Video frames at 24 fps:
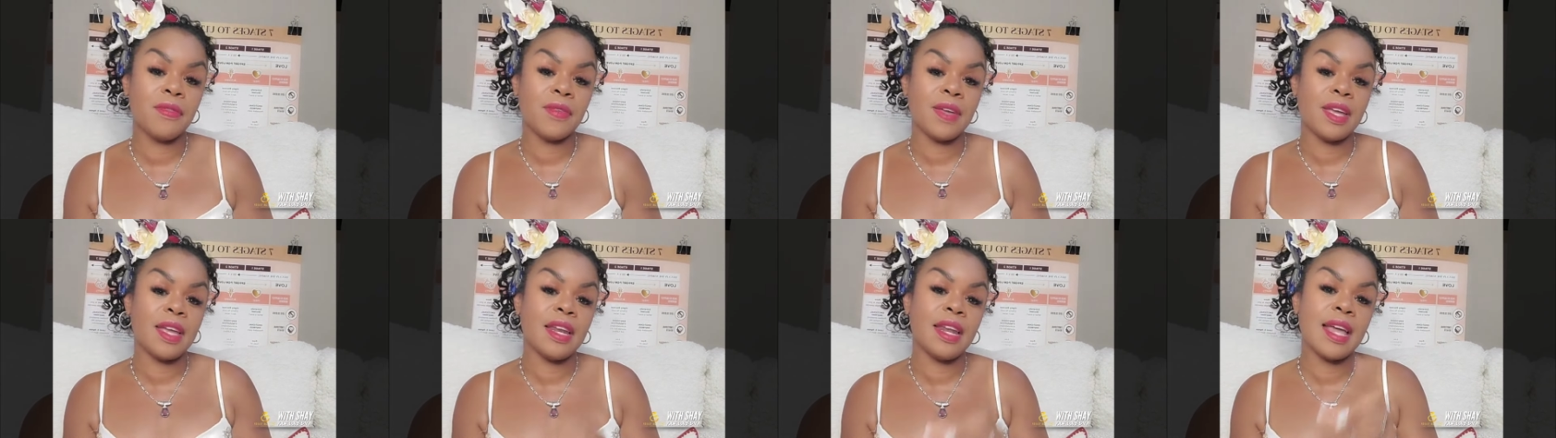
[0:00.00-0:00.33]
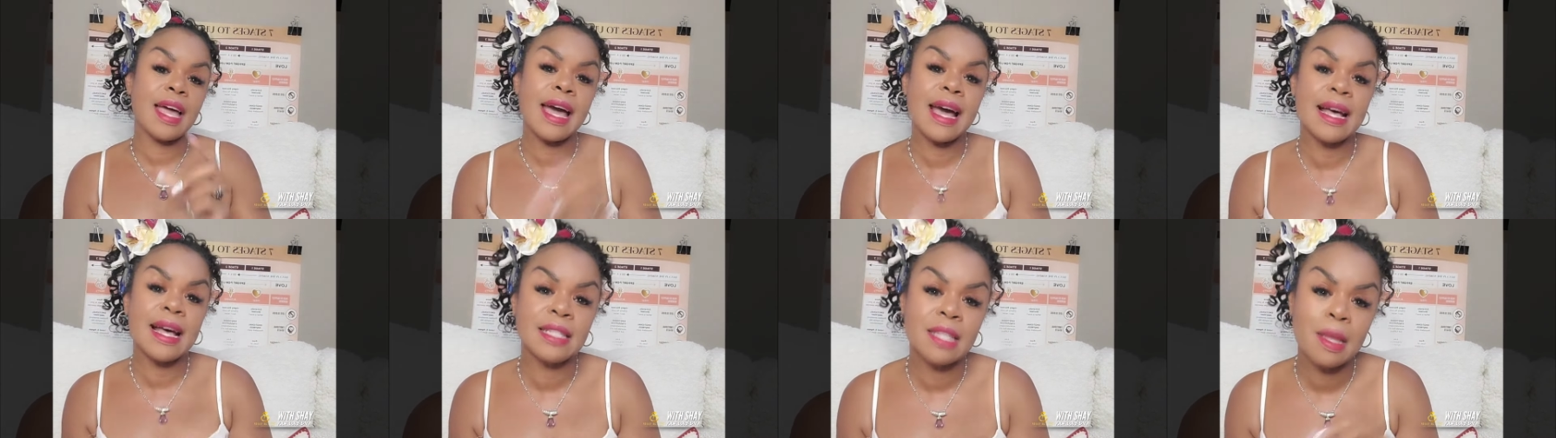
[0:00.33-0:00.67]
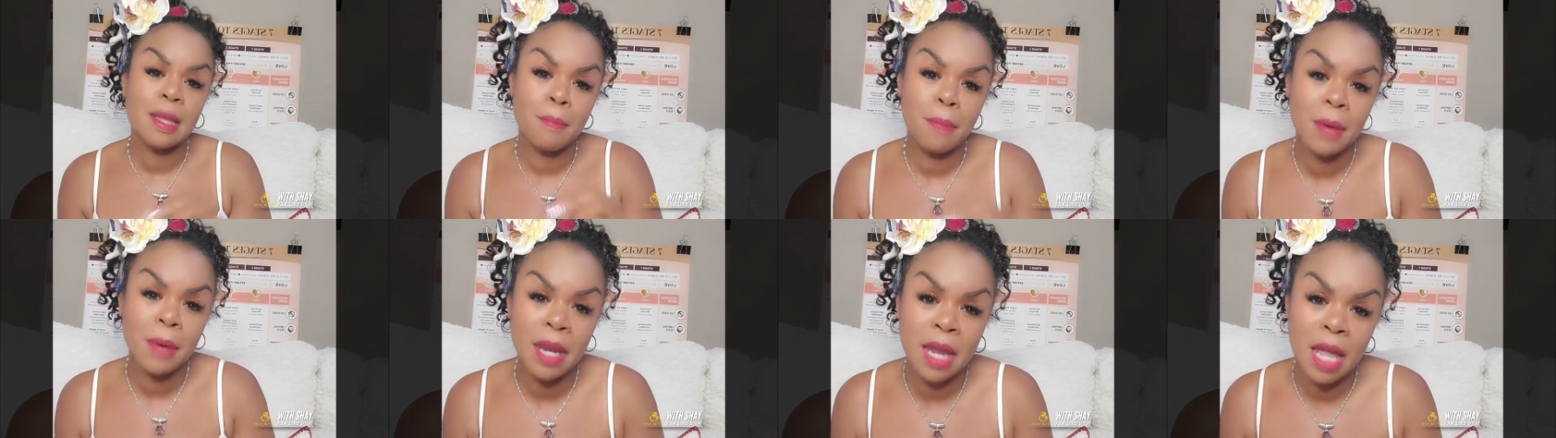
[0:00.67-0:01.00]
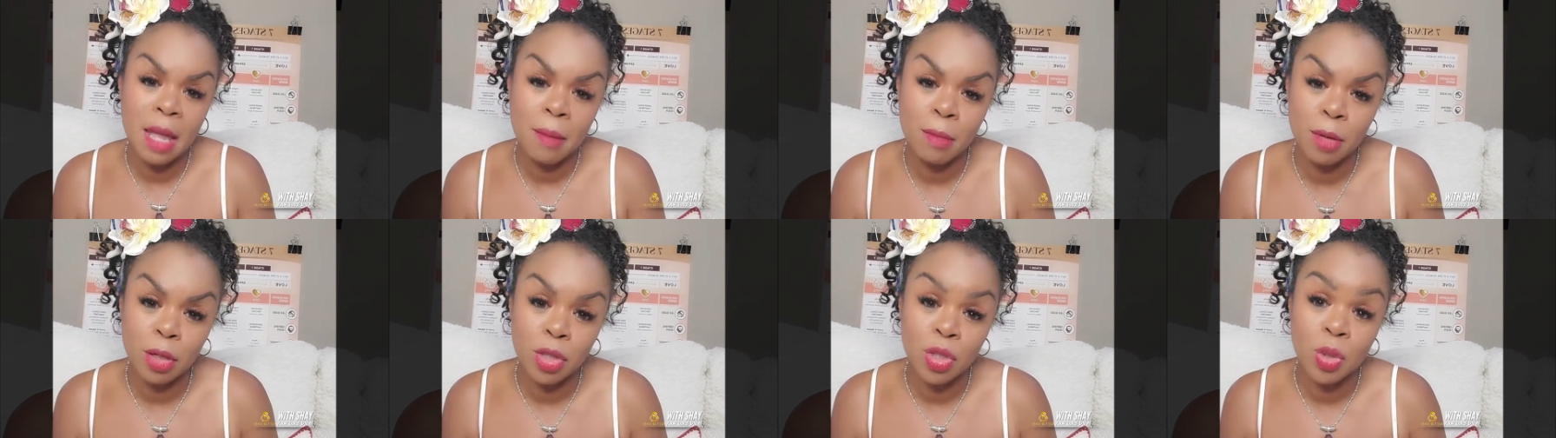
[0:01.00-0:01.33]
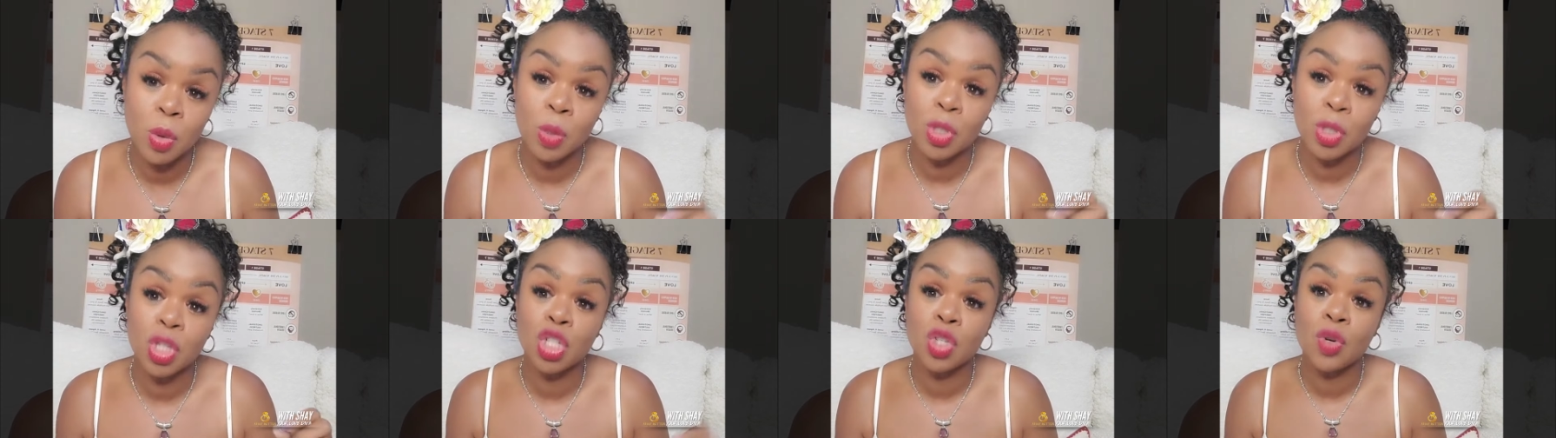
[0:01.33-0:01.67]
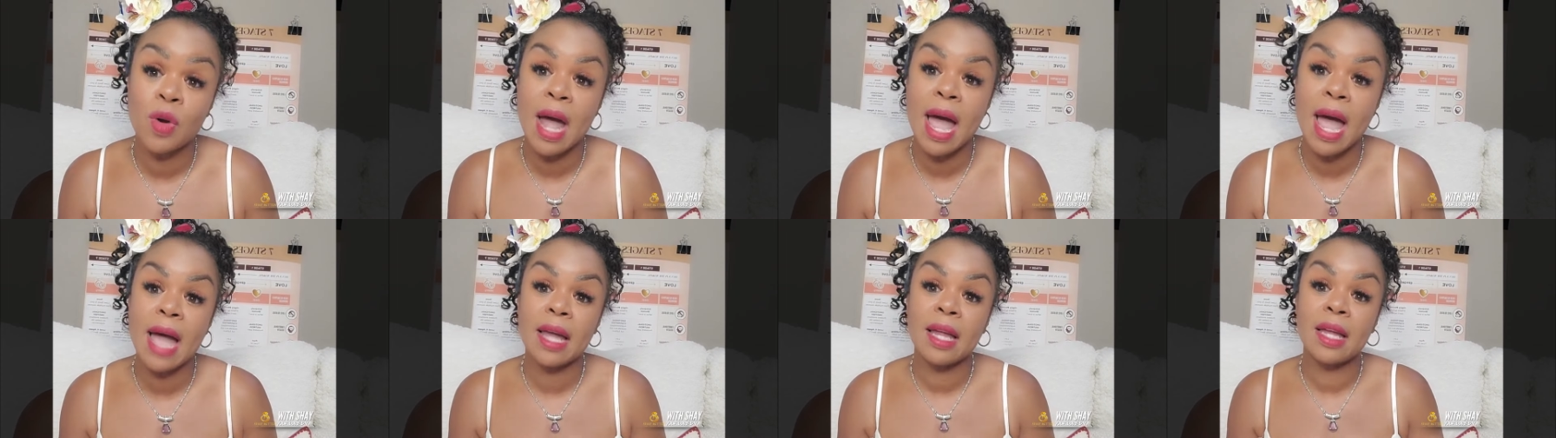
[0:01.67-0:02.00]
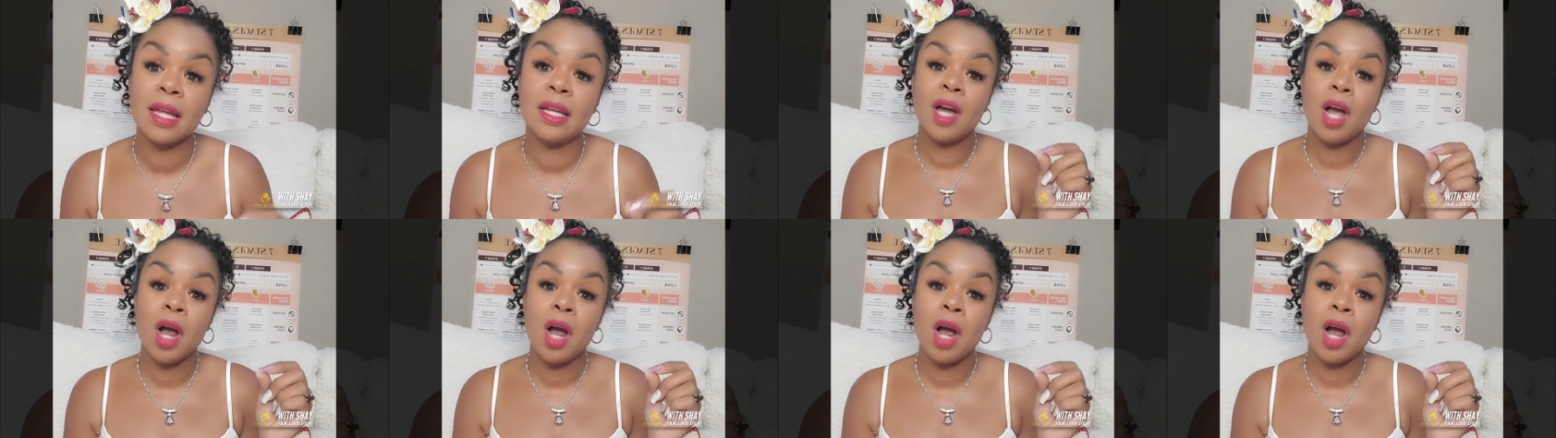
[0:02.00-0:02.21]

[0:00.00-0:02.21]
and hasn't been able to attract